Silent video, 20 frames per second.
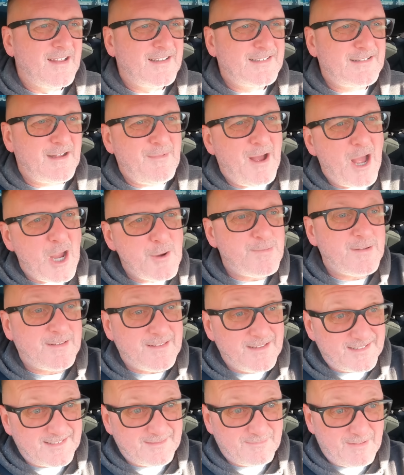So I'm
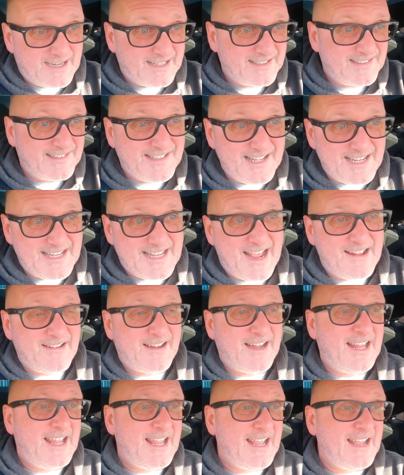hoping there's I can sit
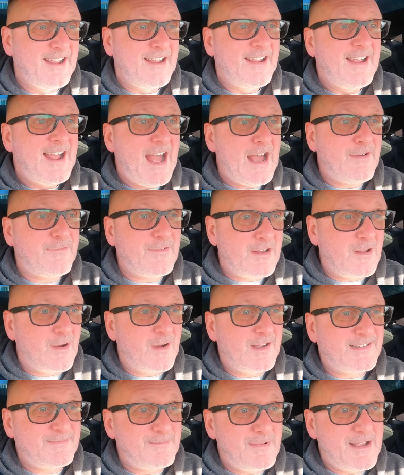down in here, have a
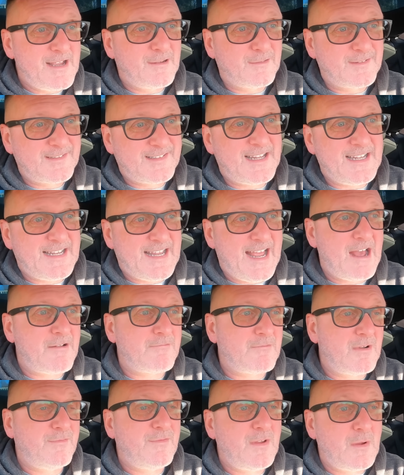nice meal, sit
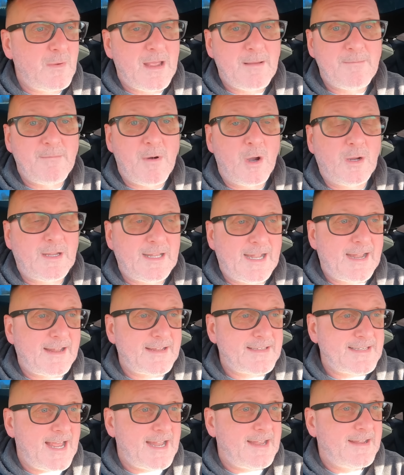down, review it, and mark it out
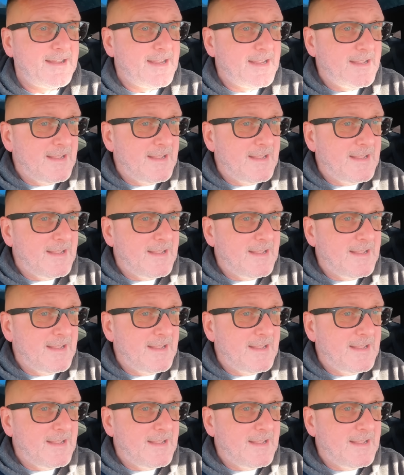of 10.